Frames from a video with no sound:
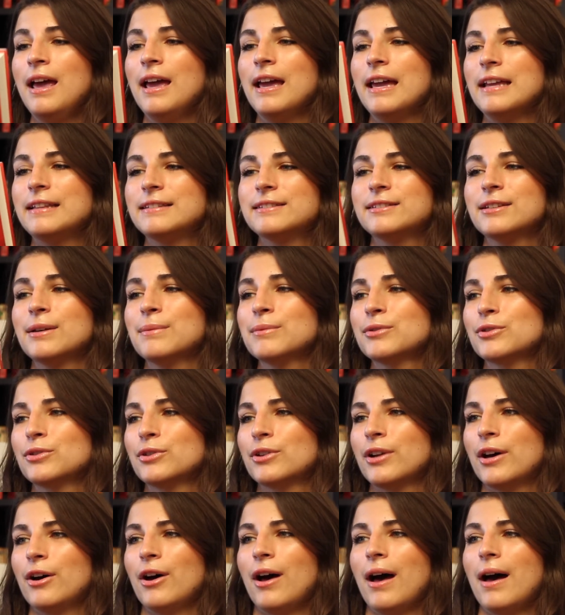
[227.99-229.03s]
It's some
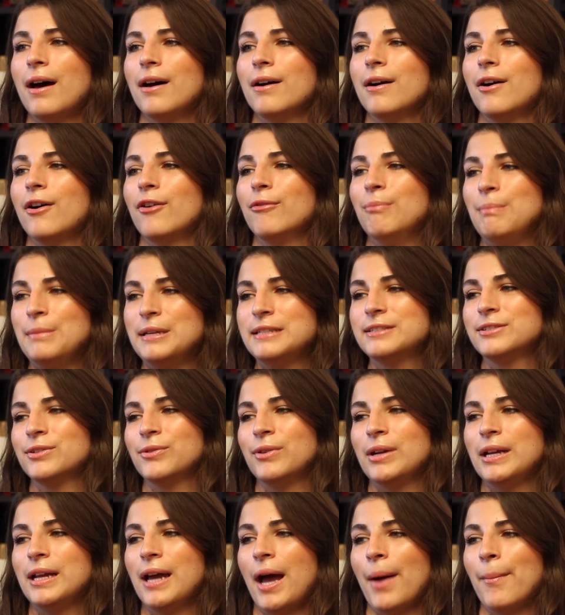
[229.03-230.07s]
sort of
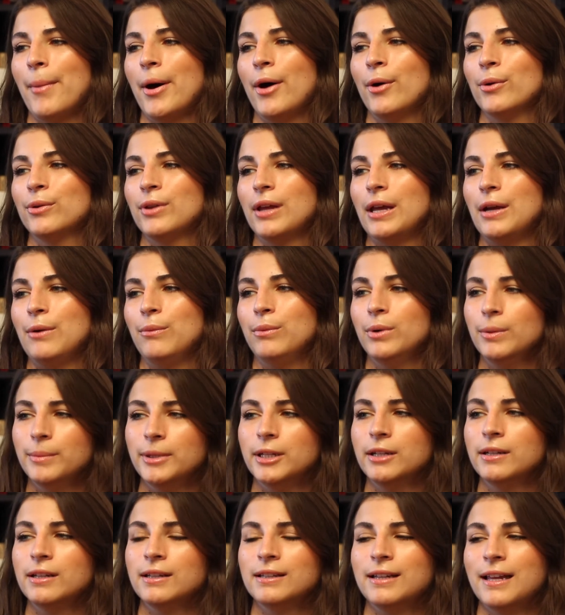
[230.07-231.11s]
mystery about a
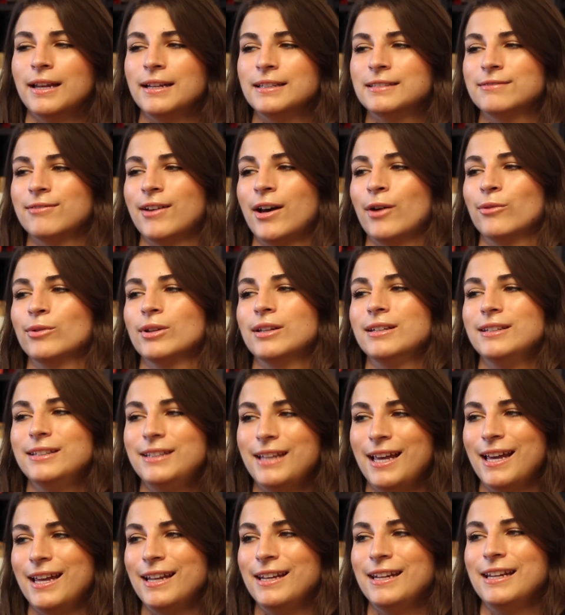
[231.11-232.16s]
woman that is found
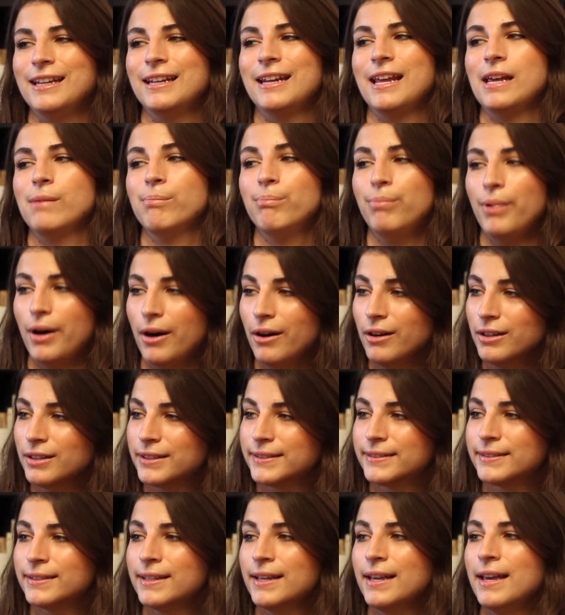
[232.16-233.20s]
dead in a
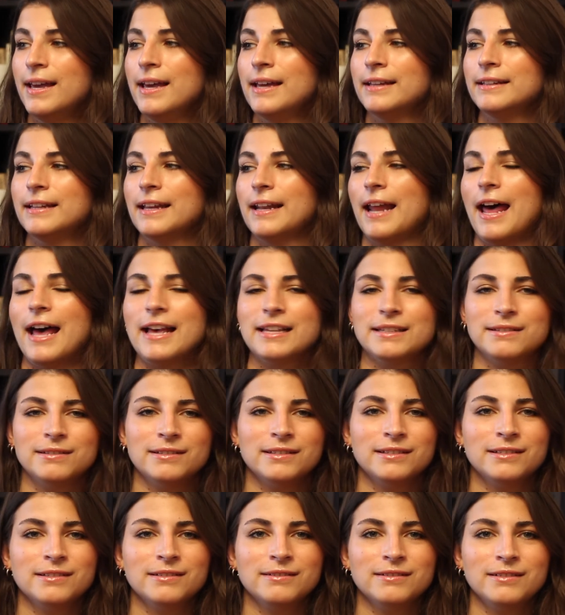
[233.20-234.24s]
box that
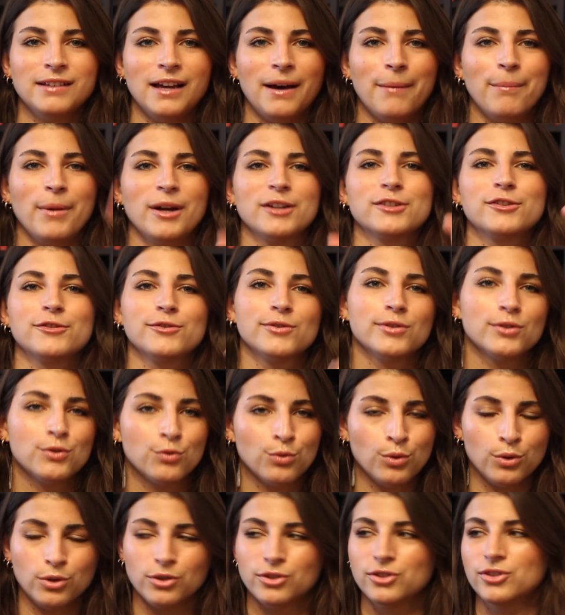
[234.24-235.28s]
has a bunch of
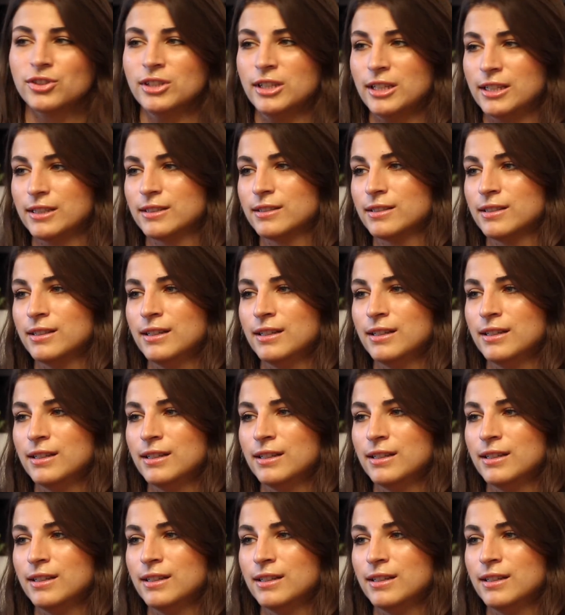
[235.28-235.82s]
swords in it.